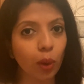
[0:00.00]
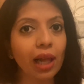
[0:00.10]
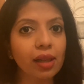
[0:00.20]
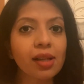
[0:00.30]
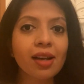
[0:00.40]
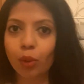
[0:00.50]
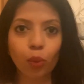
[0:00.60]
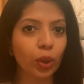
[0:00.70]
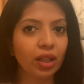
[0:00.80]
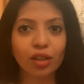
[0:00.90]
well
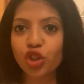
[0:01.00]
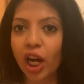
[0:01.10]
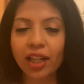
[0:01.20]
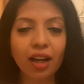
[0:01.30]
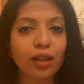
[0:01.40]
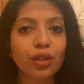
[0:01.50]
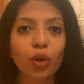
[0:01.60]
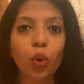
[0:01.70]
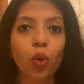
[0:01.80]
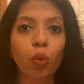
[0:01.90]
within China. So